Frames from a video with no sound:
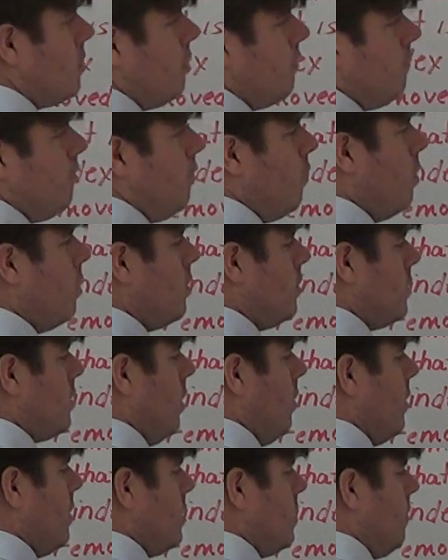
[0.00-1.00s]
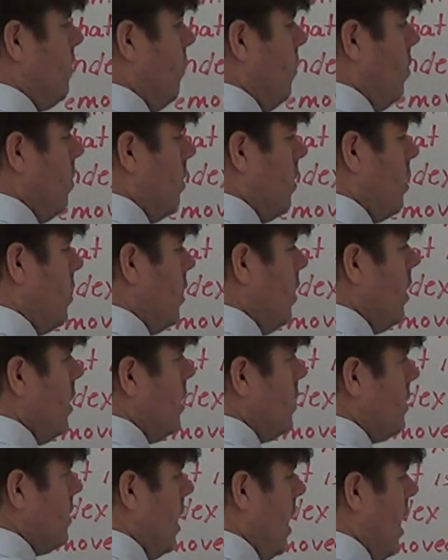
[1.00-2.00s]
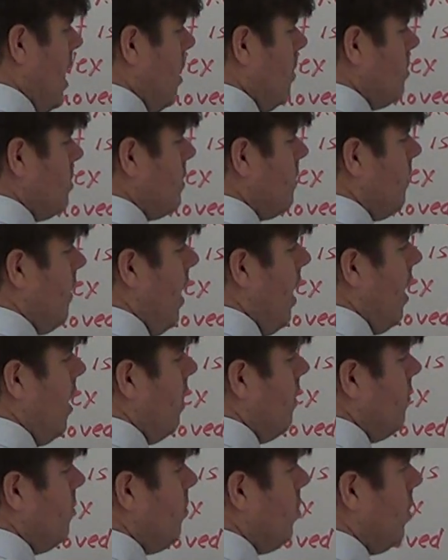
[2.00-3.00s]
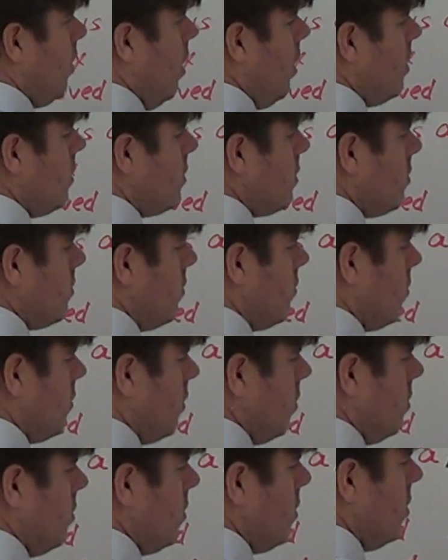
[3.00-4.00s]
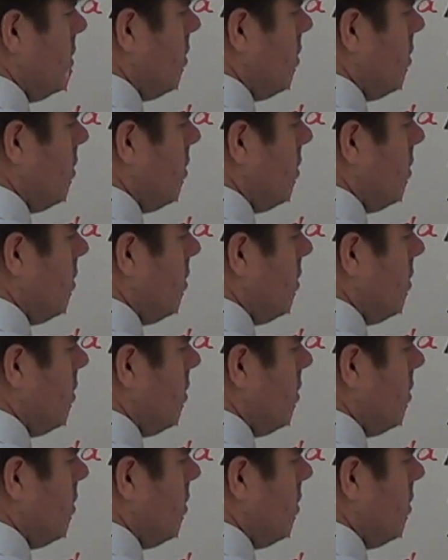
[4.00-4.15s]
to the 4, so it's 4 times 5 plus root